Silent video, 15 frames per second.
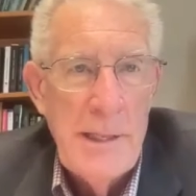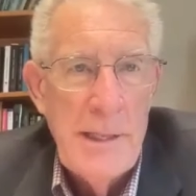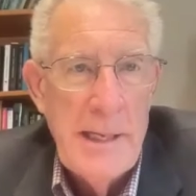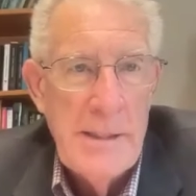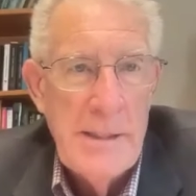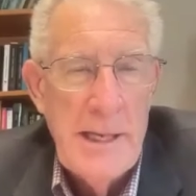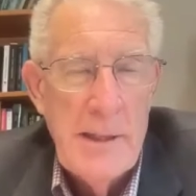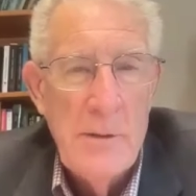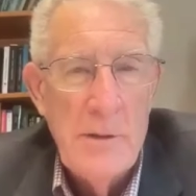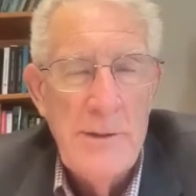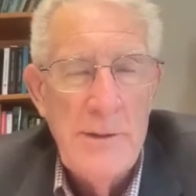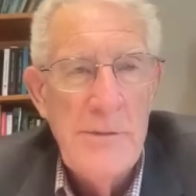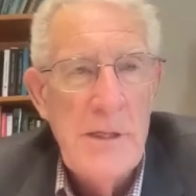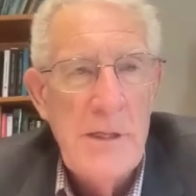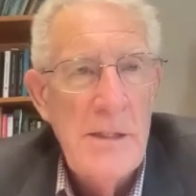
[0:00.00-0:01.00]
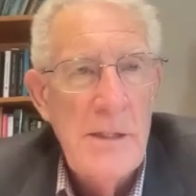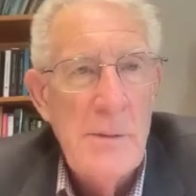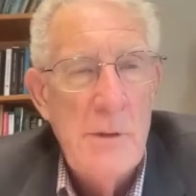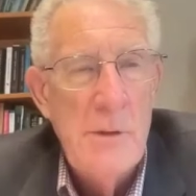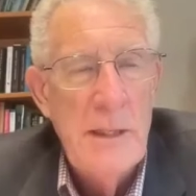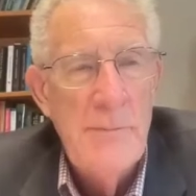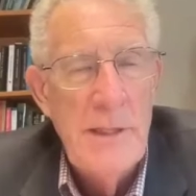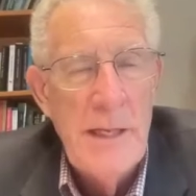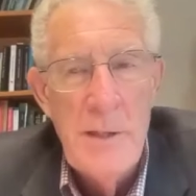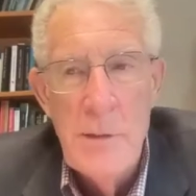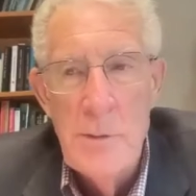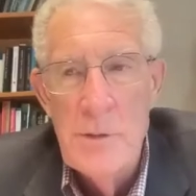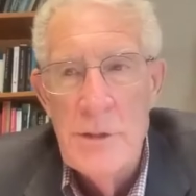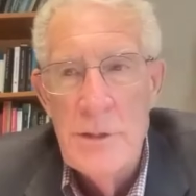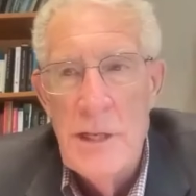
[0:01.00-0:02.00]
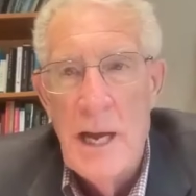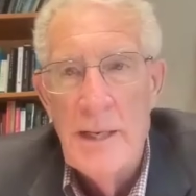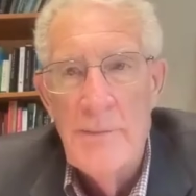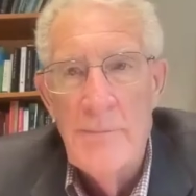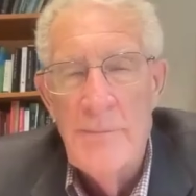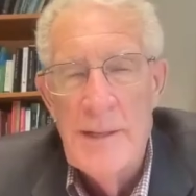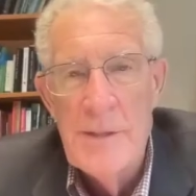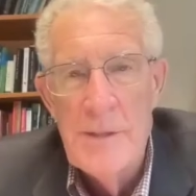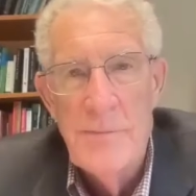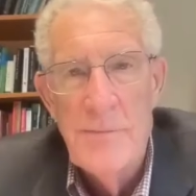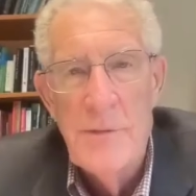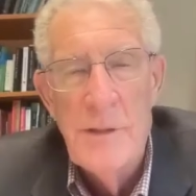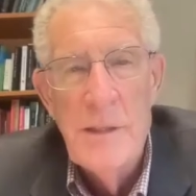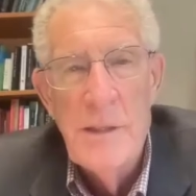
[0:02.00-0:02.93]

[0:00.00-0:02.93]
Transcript: CAT scan, all these kinds of whatever they use in non-invasive